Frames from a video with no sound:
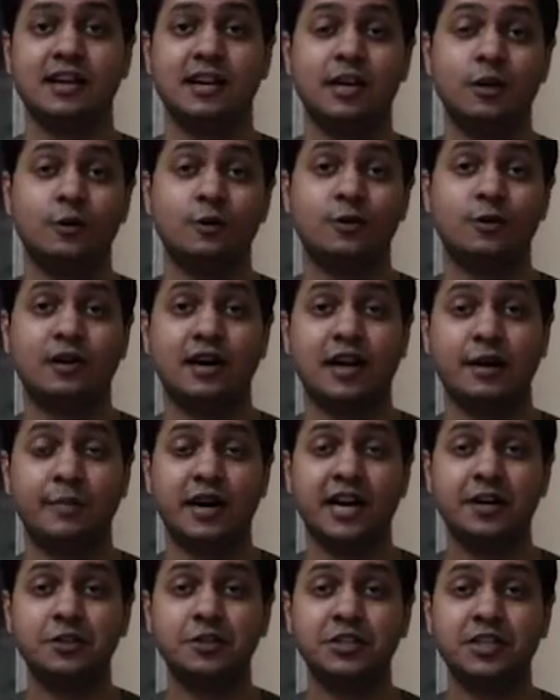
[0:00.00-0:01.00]
Hello, I'm
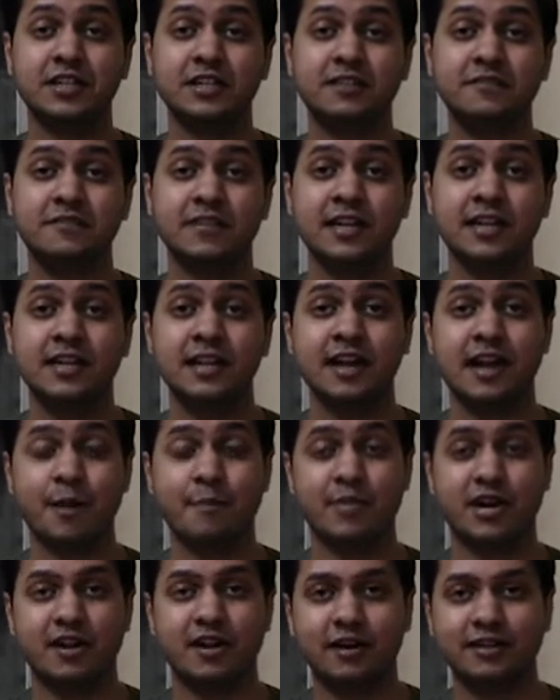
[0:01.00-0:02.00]
Ayush Agarwal.
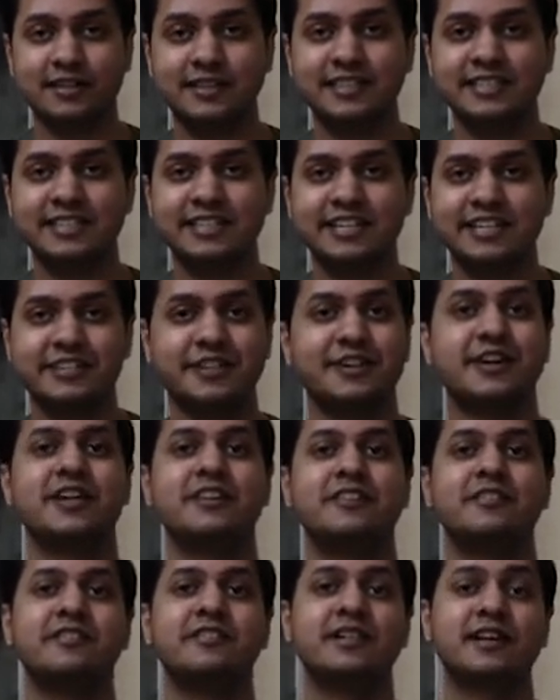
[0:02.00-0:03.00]
I'm an artist and
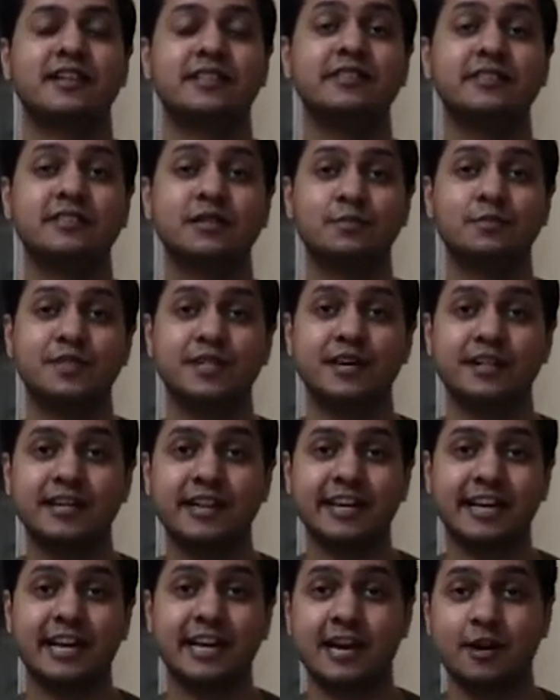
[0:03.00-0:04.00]
director at the
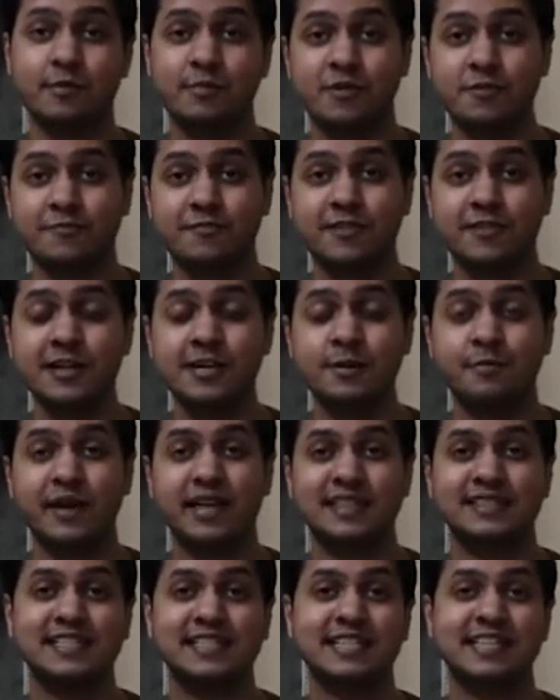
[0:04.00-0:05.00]
Samsara Academy of Art
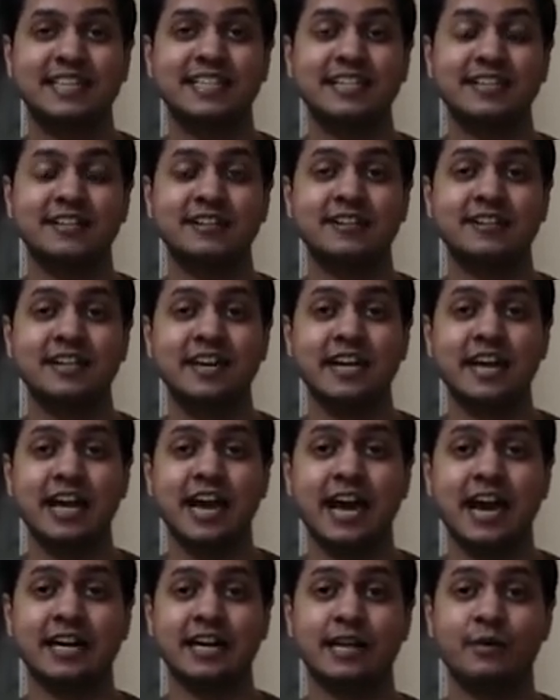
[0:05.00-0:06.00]
based in India.
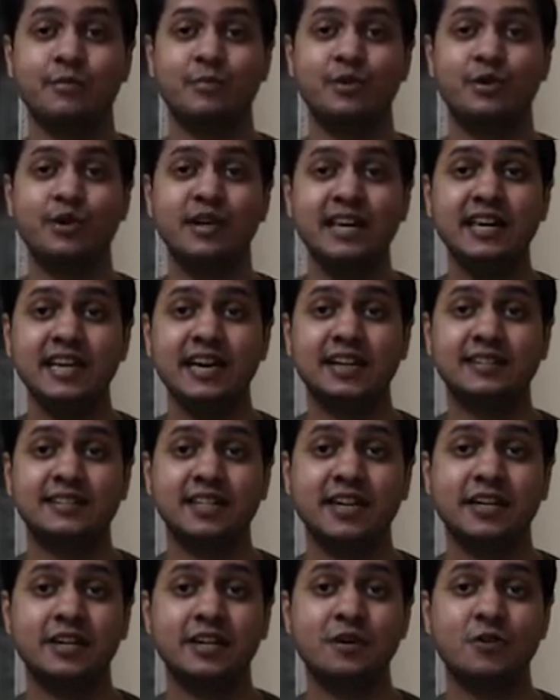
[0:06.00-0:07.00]
And I'm really
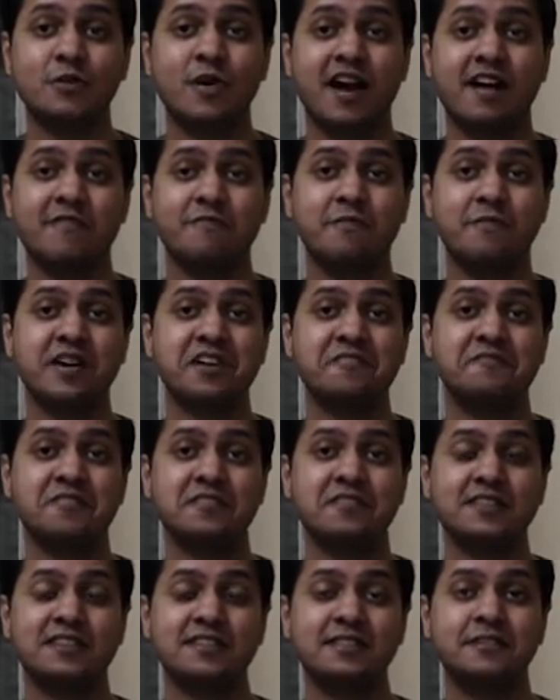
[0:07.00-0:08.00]
excited to have my
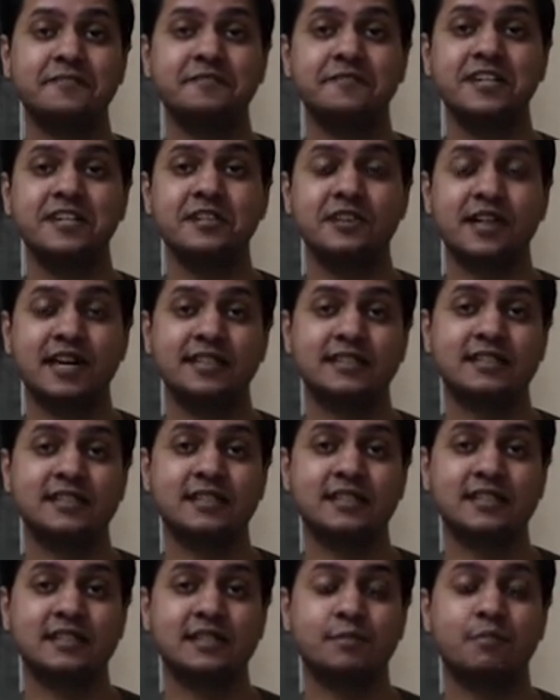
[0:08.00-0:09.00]
work, The Wind
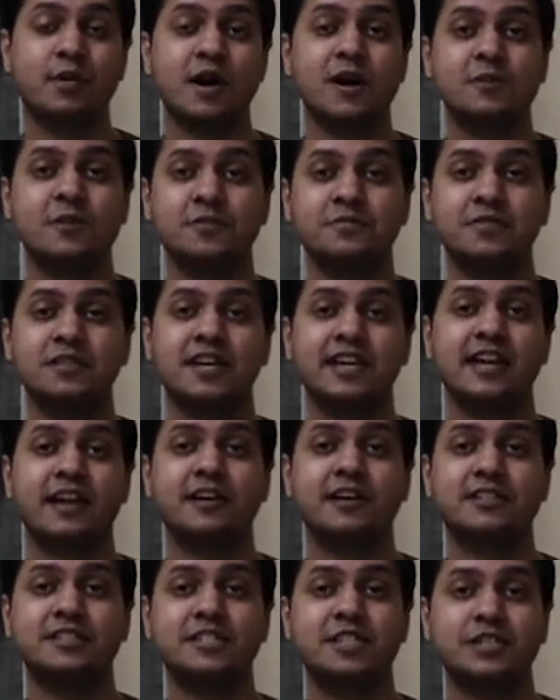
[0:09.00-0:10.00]
Rises, part of the
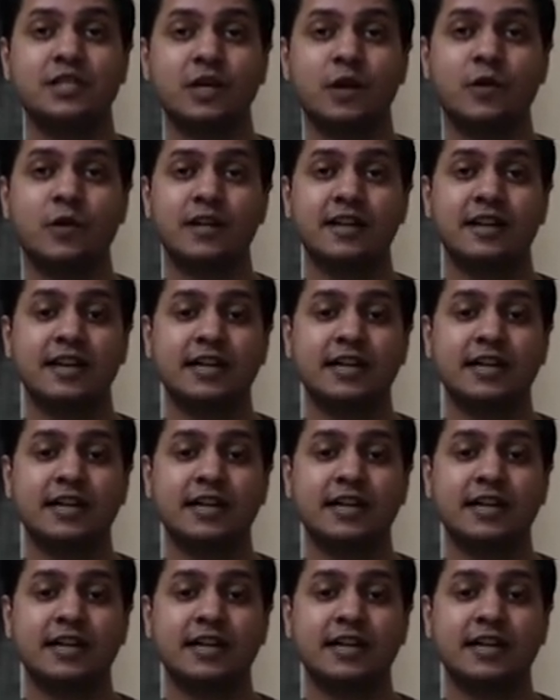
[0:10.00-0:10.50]
ARC Salon